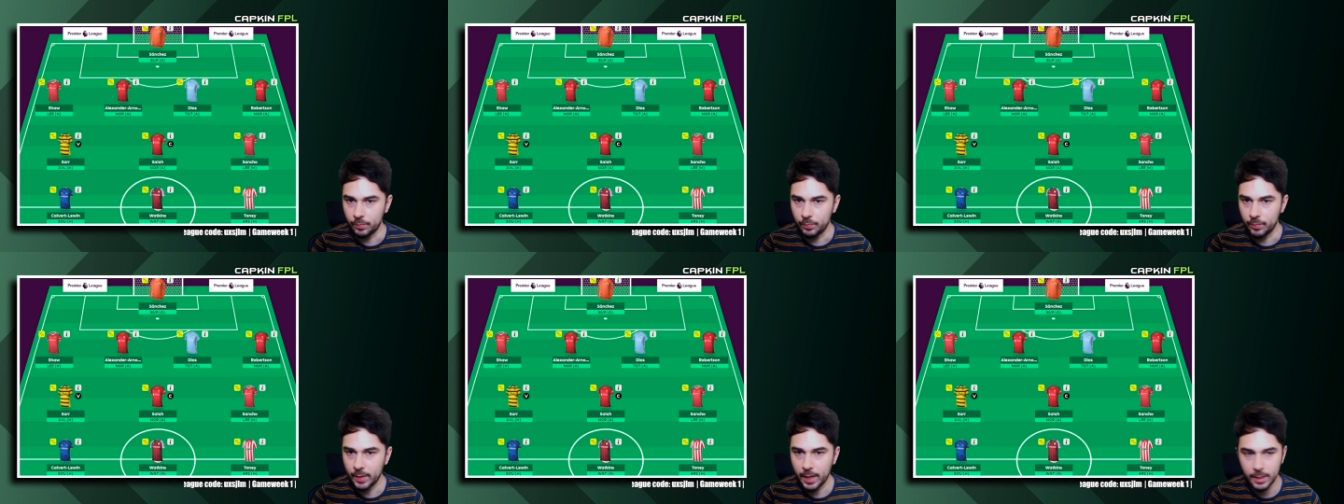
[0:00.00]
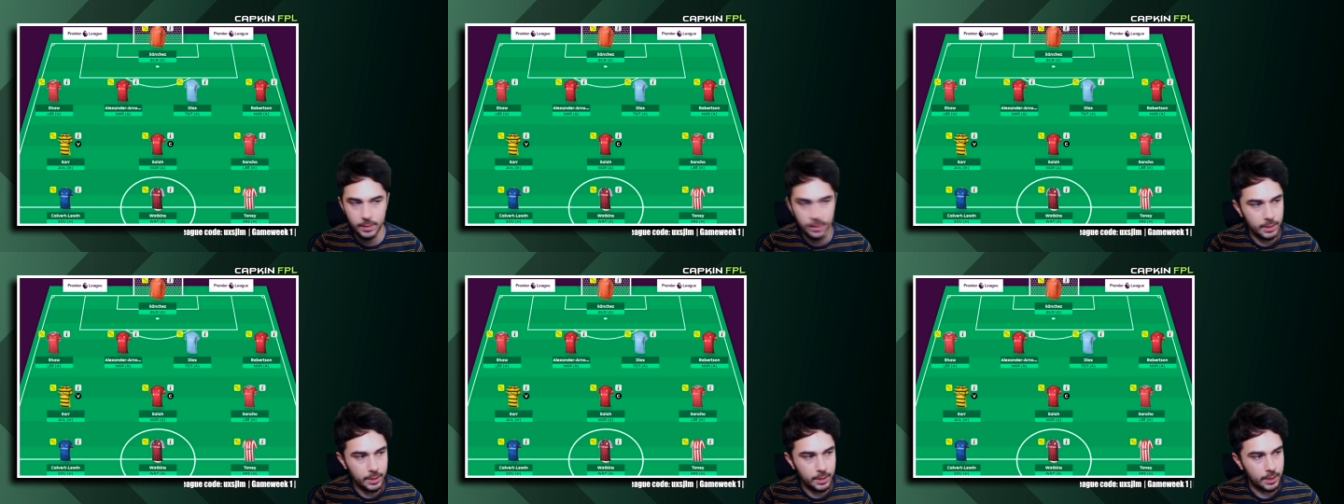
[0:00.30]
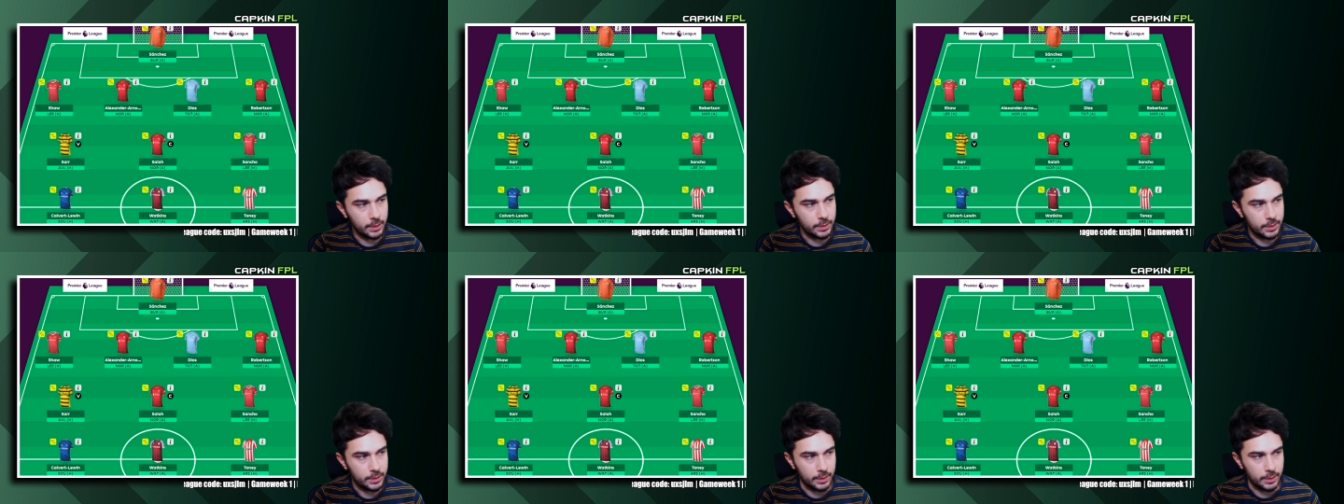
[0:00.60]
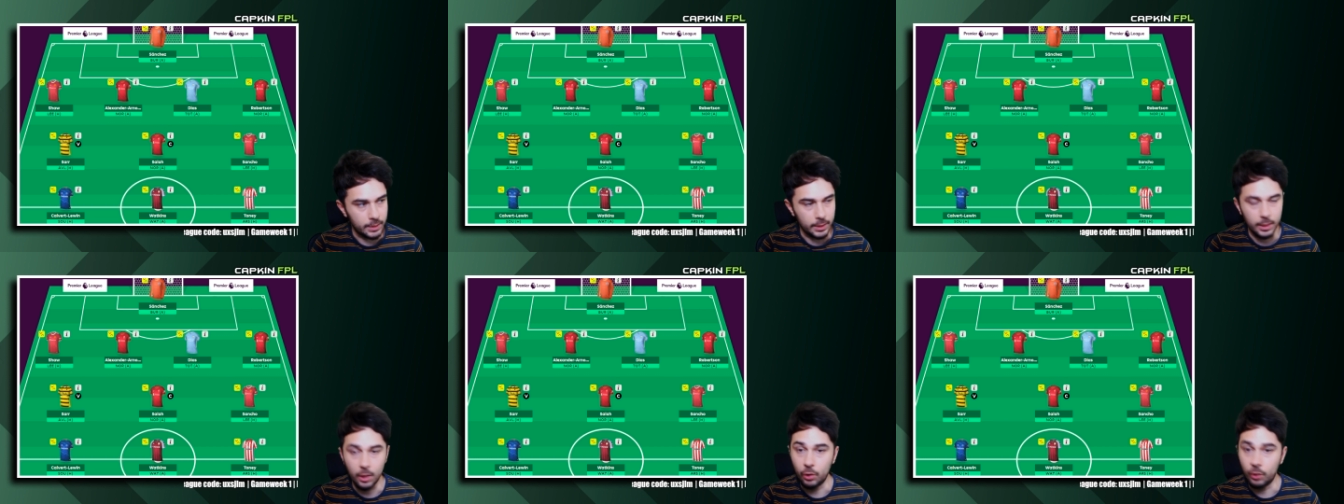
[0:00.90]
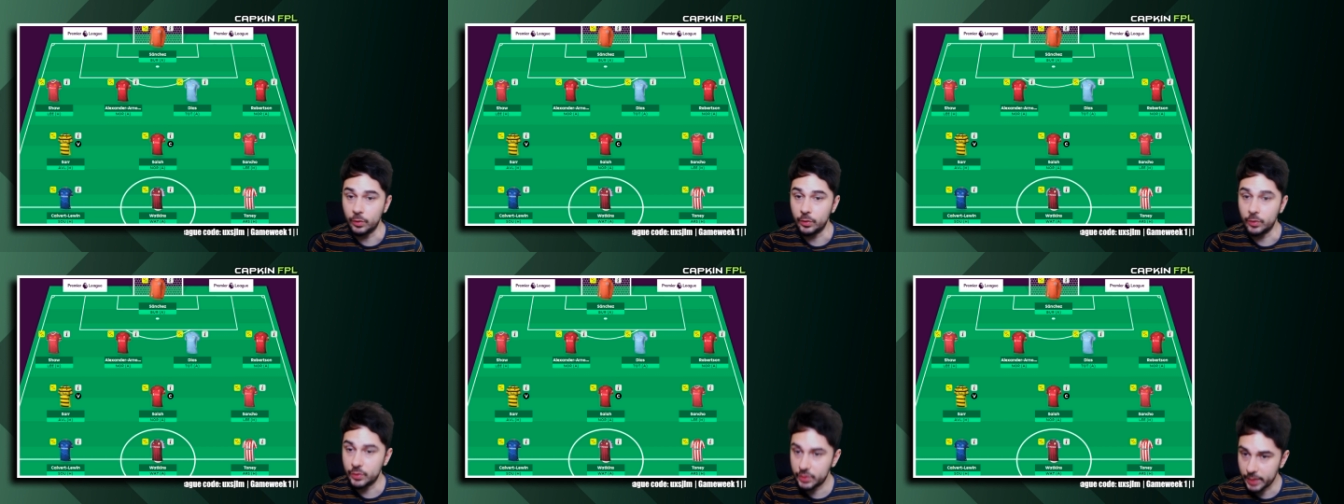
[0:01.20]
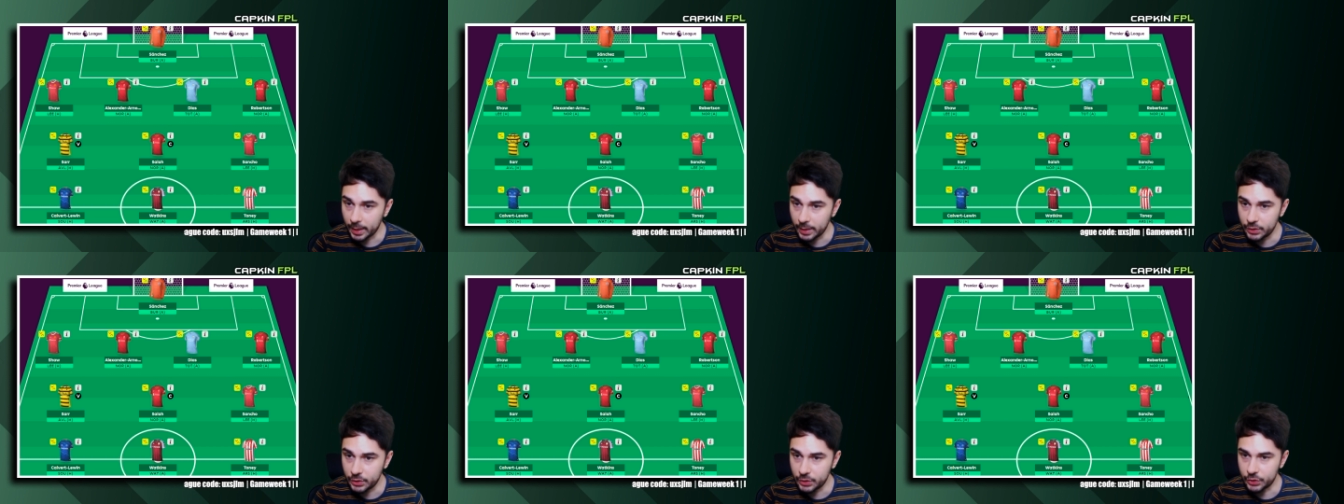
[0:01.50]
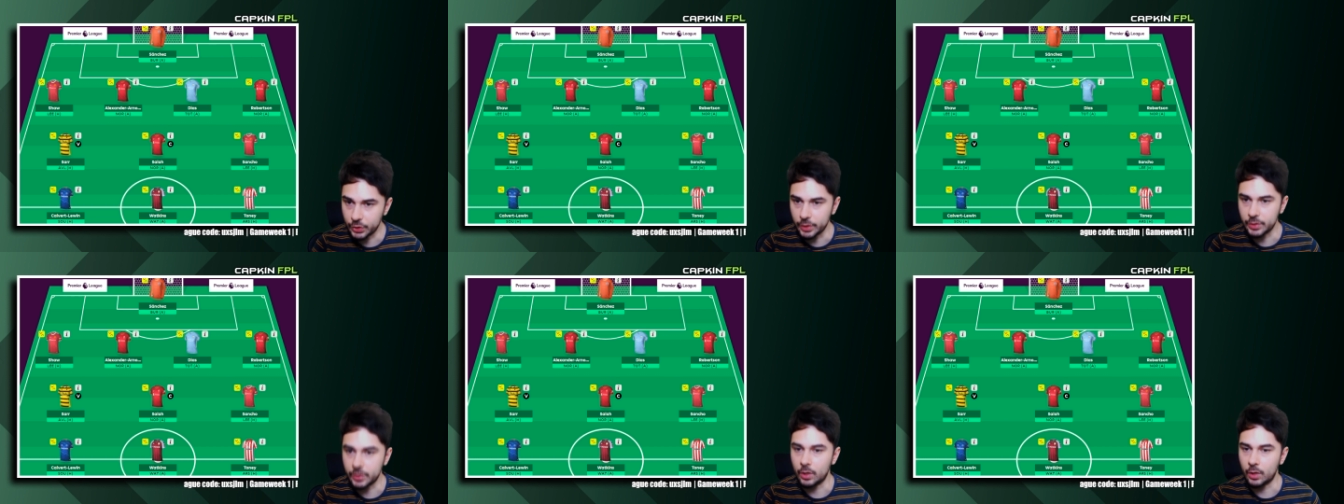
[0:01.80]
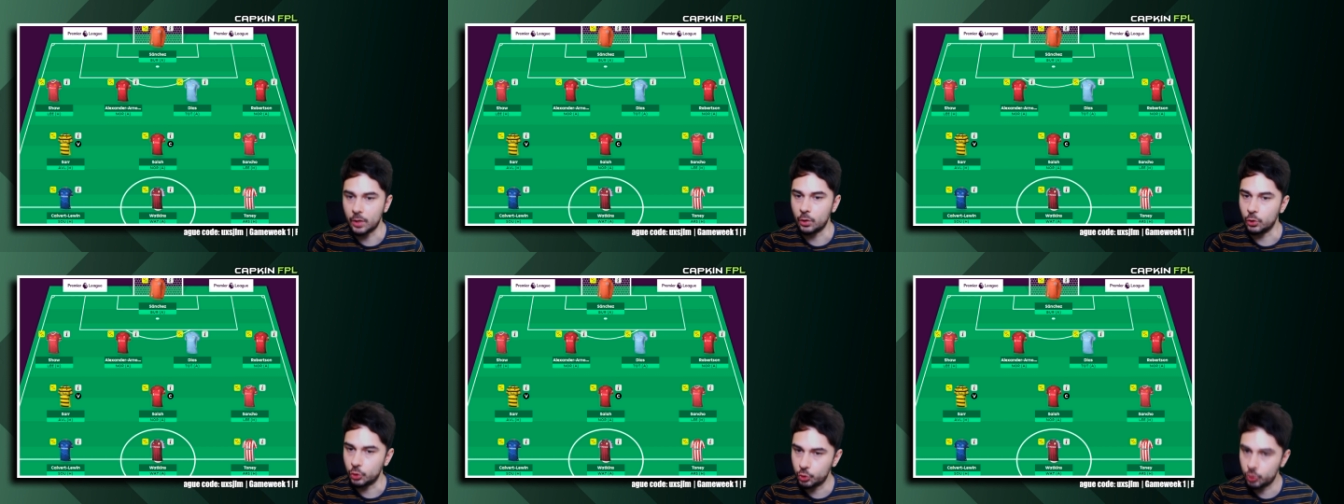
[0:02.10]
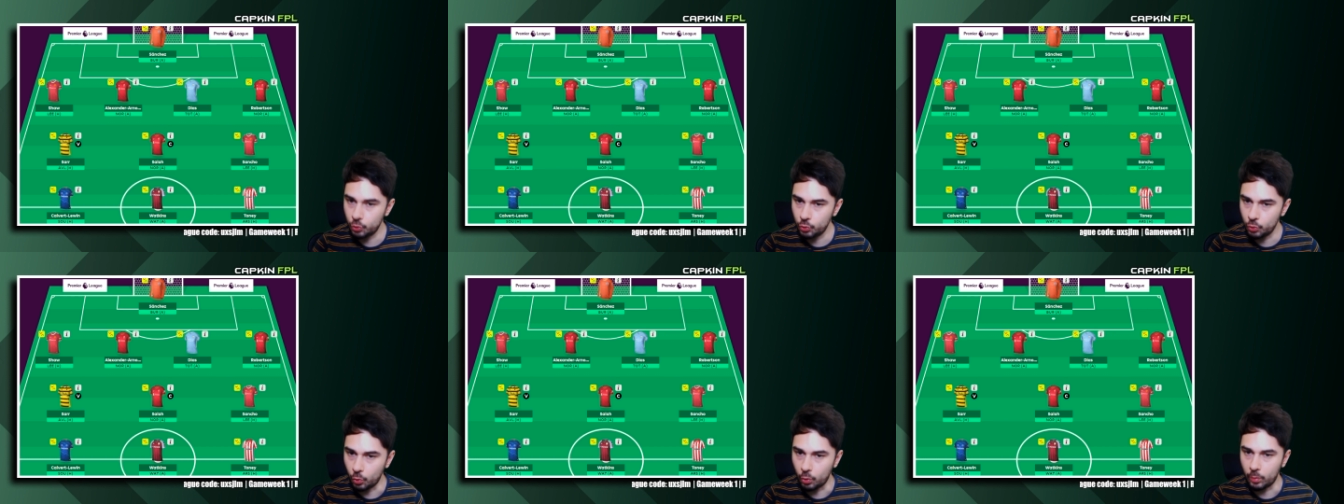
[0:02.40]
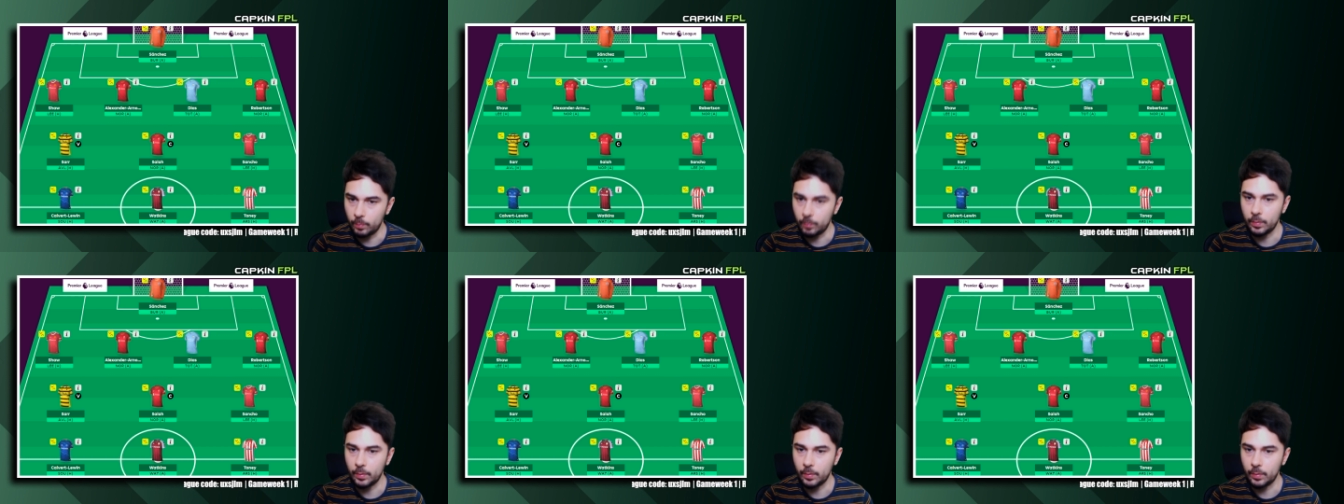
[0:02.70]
As you can see, I've got Sanchez, I've got Shaw,